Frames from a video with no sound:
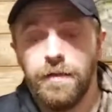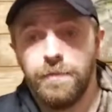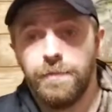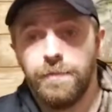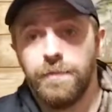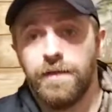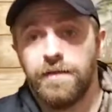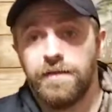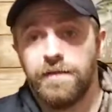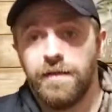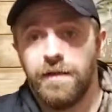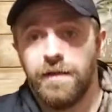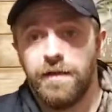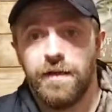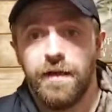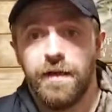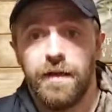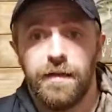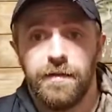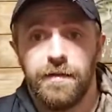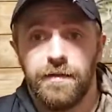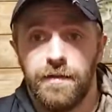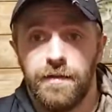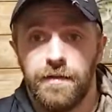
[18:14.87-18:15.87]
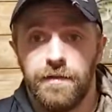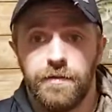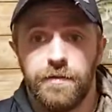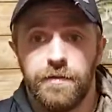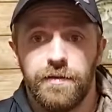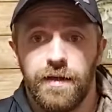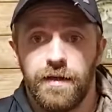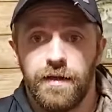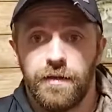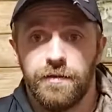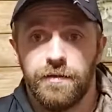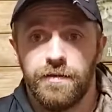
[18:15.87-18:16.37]
But yeah, they didn't do
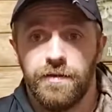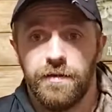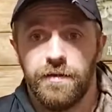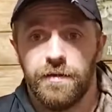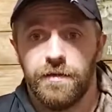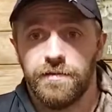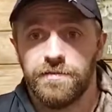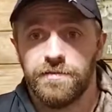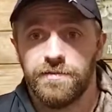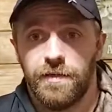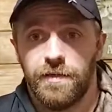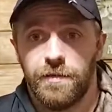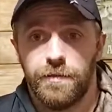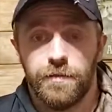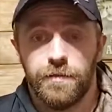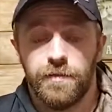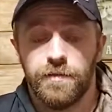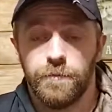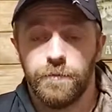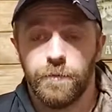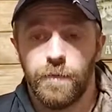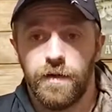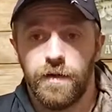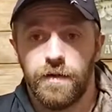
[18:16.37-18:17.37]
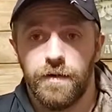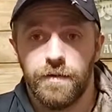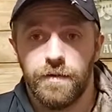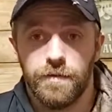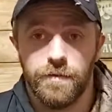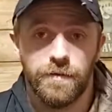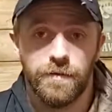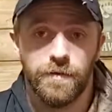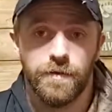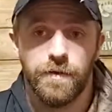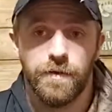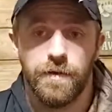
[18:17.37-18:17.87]
that all year. It's like 3rd and 1,
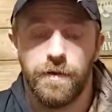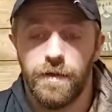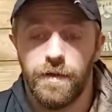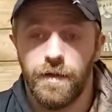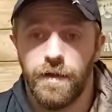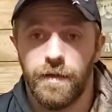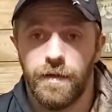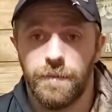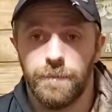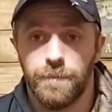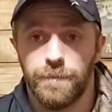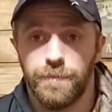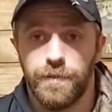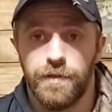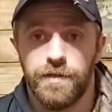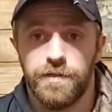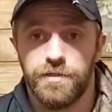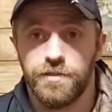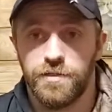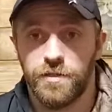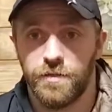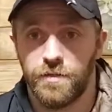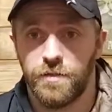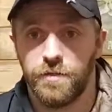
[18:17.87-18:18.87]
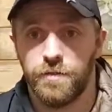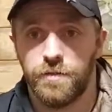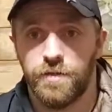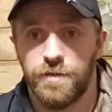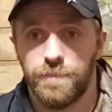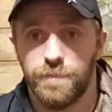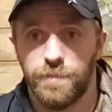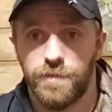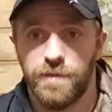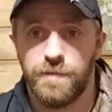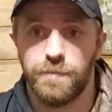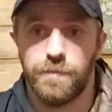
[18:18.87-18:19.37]
and I'm pretty sure the only
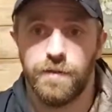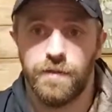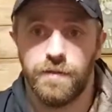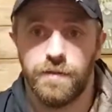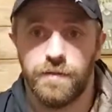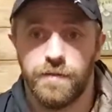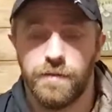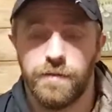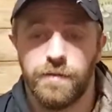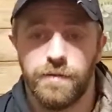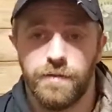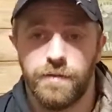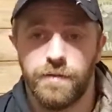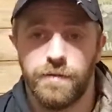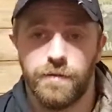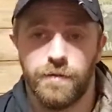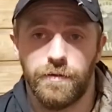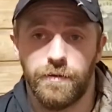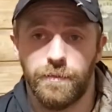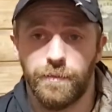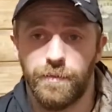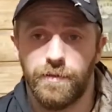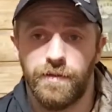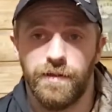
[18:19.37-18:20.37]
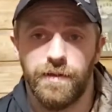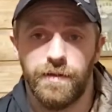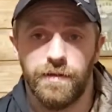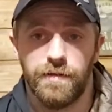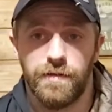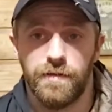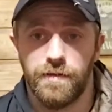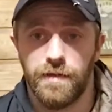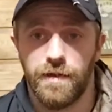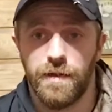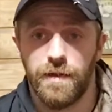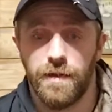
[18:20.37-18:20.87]
playbook or play
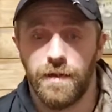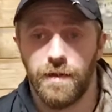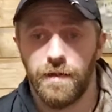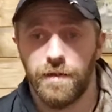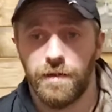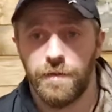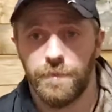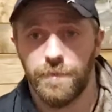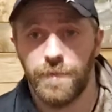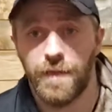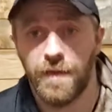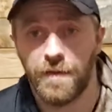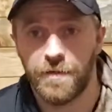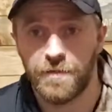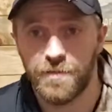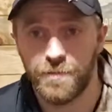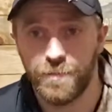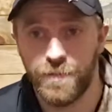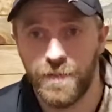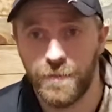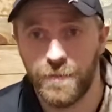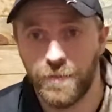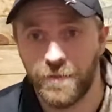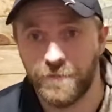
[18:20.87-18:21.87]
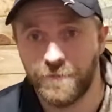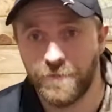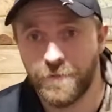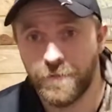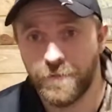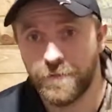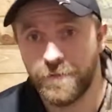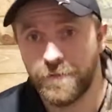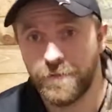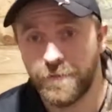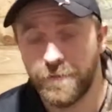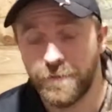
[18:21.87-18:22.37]
in the Packers playbook
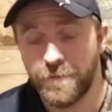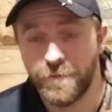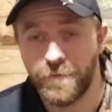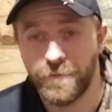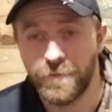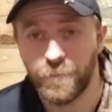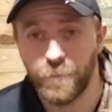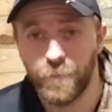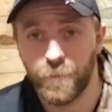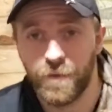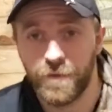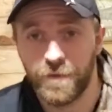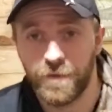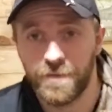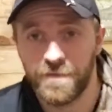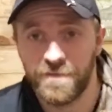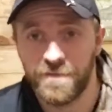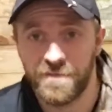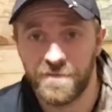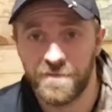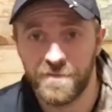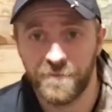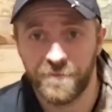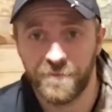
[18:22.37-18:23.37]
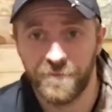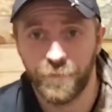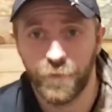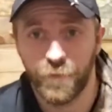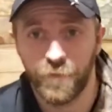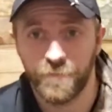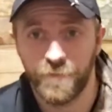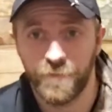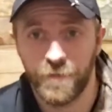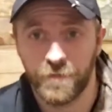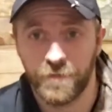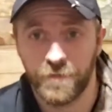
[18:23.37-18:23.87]
for 3rd and 1 is
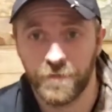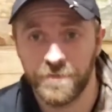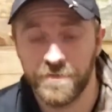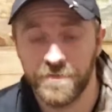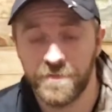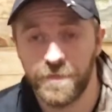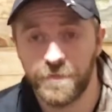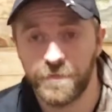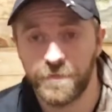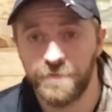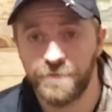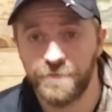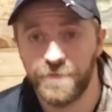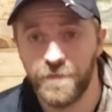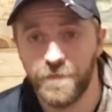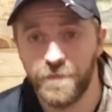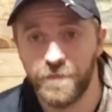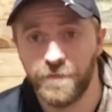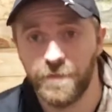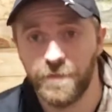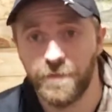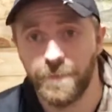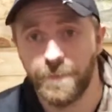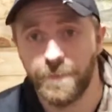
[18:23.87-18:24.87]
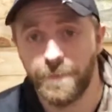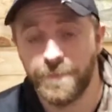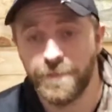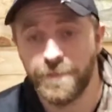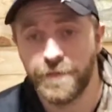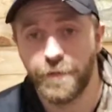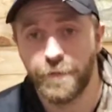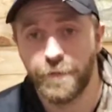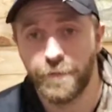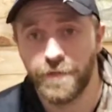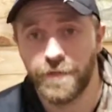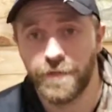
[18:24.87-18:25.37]
4 verticals down the field and
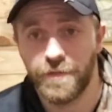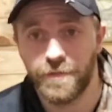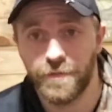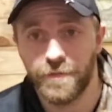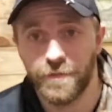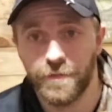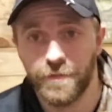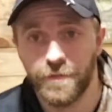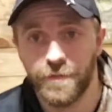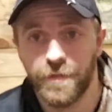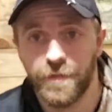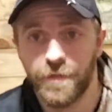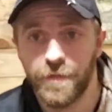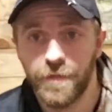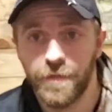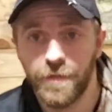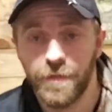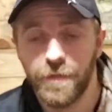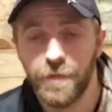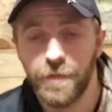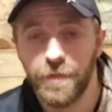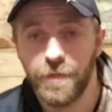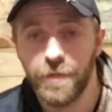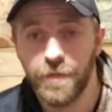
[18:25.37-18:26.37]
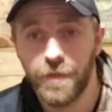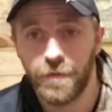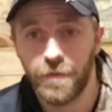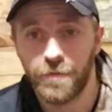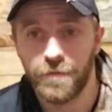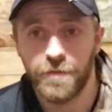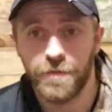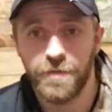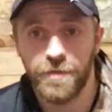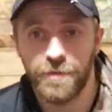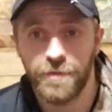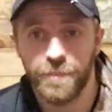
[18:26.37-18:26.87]
don't hit your
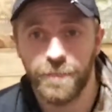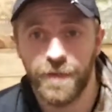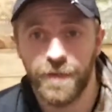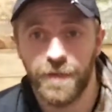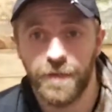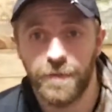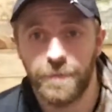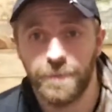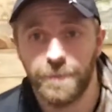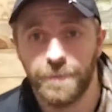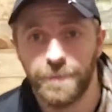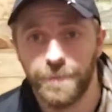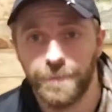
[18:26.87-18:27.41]
underneath man.